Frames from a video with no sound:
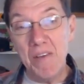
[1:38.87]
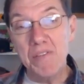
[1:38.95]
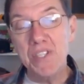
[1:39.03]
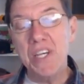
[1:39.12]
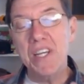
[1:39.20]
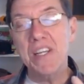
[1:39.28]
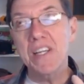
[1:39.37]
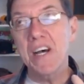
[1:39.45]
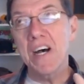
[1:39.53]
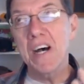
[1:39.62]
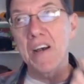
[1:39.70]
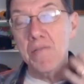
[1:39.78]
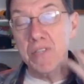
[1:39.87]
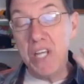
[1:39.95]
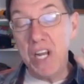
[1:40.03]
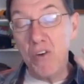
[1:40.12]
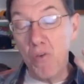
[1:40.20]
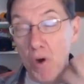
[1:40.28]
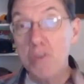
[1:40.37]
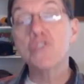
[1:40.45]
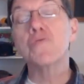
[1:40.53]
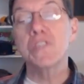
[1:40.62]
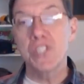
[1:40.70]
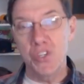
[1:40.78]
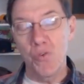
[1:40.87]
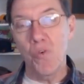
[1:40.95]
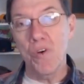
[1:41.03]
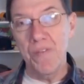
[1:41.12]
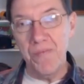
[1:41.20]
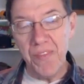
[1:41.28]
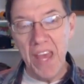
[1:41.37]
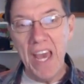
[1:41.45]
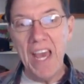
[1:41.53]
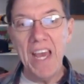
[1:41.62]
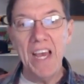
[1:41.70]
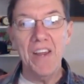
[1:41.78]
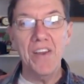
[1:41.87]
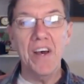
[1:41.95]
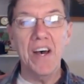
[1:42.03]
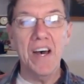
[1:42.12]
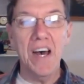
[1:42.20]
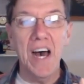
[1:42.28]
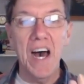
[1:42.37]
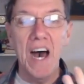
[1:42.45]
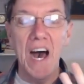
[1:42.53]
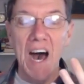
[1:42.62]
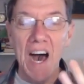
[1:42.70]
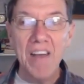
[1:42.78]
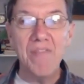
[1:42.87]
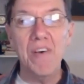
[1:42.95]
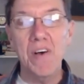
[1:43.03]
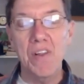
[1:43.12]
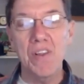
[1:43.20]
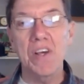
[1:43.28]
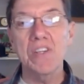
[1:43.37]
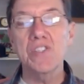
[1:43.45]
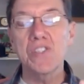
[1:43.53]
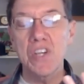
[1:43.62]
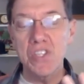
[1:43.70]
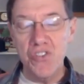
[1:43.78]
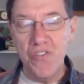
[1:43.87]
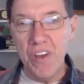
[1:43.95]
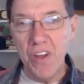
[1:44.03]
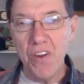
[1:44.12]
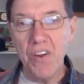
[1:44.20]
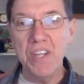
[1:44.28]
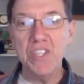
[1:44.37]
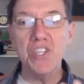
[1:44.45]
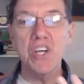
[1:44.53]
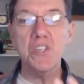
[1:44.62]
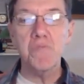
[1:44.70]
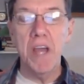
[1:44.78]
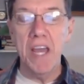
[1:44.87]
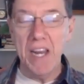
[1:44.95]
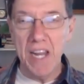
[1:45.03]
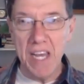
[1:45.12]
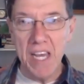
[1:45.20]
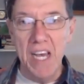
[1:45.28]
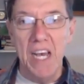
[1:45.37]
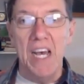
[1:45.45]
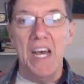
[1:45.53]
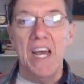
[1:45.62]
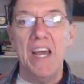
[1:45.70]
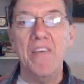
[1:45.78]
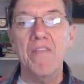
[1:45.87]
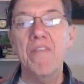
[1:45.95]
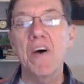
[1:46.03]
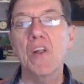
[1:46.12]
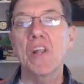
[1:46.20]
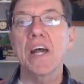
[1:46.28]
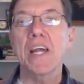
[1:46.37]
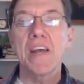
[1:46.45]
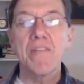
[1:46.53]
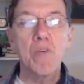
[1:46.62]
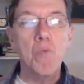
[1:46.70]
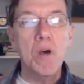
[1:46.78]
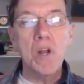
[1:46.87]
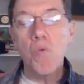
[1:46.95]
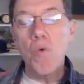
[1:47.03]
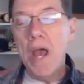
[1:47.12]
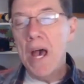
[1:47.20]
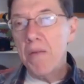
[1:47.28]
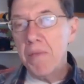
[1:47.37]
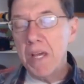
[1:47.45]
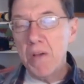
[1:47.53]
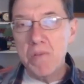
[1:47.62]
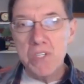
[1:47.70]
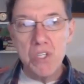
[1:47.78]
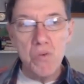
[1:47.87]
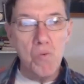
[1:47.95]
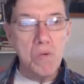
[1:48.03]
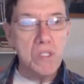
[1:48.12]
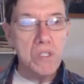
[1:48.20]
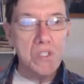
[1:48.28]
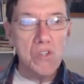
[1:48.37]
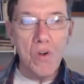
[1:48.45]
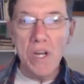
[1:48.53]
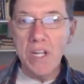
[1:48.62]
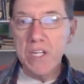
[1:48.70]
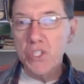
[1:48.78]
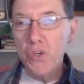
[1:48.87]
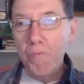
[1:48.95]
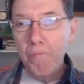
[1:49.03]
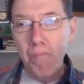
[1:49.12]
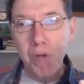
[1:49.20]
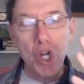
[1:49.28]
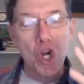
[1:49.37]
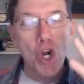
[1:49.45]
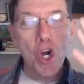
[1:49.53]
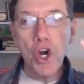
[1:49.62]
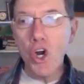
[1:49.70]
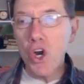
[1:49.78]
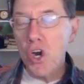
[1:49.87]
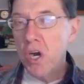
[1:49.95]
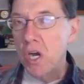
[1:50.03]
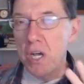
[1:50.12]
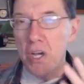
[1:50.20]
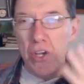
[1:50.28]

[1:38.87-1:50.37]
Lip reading: It was at a grocery store, and I felt such fear and such panic. It felt like everyone around me was starting to blur.